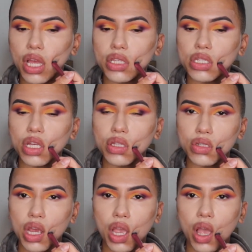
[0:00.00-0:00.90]
I just like to
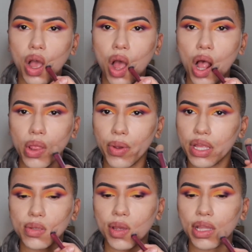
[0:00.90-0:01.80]
drag it all the way
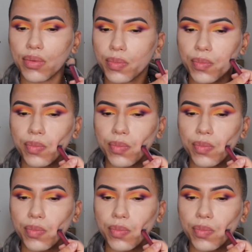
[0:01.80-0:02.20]
into my lip.